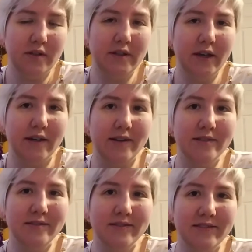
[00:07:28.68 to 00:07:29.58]
Yeah,
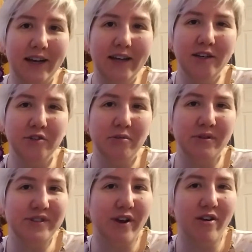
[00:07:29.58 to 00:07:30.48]
I had a dream I
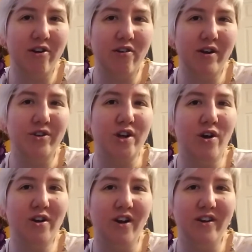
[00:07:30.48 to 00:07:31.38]
was carrying around a
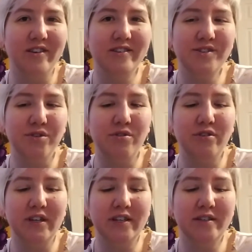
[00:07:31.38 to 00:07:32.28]
doll con,
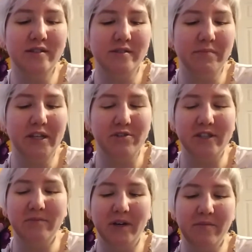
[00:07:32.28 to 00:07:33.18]
so in my
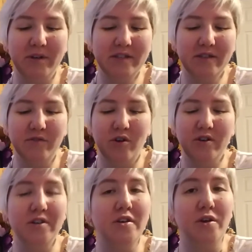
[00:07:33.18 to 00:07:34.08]
dream I must have gone
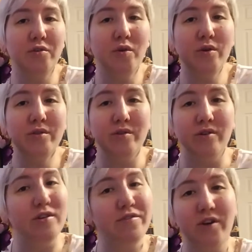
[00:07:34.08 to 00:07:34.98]
to Doll North
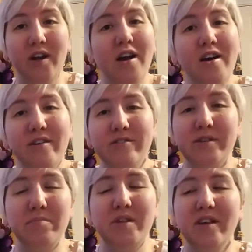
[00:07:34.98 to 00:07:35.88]
or a different con or
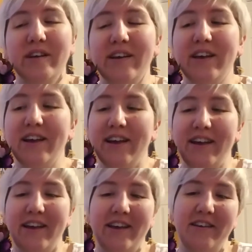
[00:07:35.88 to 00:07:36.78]
something,
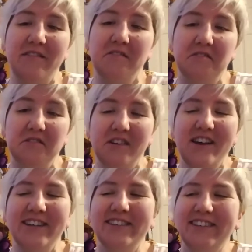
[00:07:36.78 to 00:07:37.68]
and
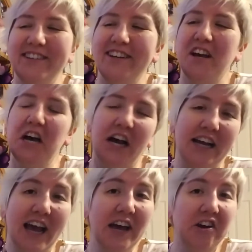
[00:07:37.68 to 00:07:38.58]
I
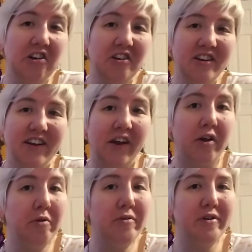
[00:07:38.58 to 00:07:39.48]
had her and I
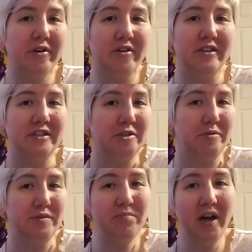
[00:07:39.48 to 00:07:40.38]
owned her and she
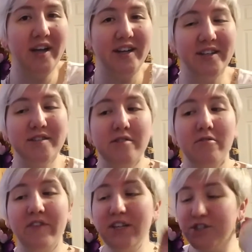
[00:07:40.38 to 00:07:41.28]
was mine, and
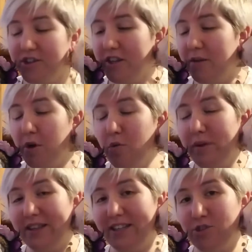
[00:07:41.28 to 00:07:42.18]
so eventually I'm
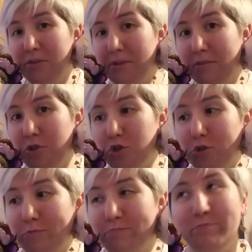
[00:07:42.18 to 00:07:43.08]
hoping that dream comes
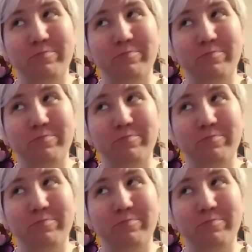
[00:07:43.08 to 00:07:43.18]
true.